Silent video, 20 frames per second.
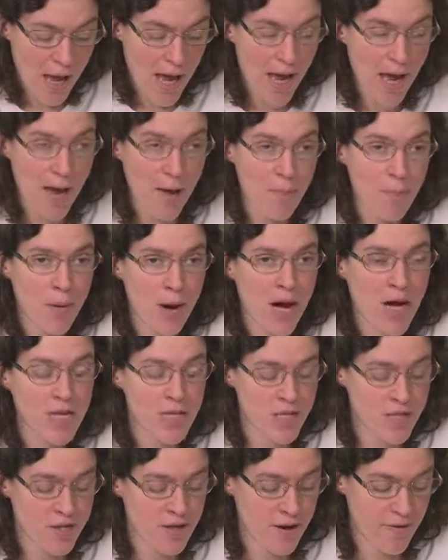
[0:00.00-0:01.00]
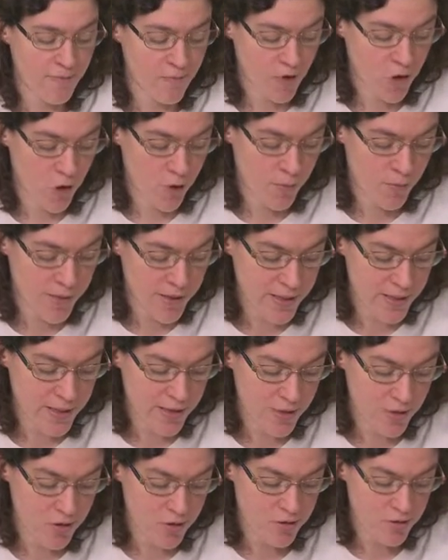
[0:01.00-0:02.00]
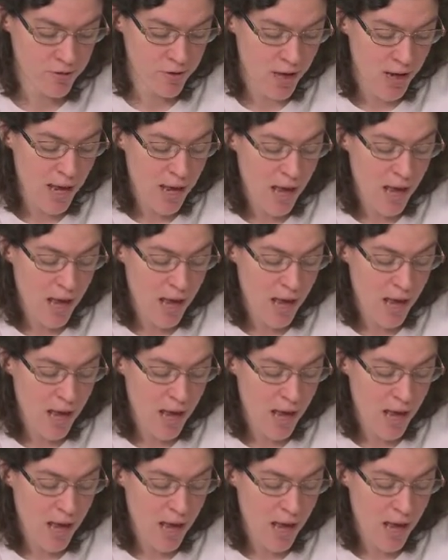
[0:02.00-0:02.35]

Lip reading: and positive coping skills.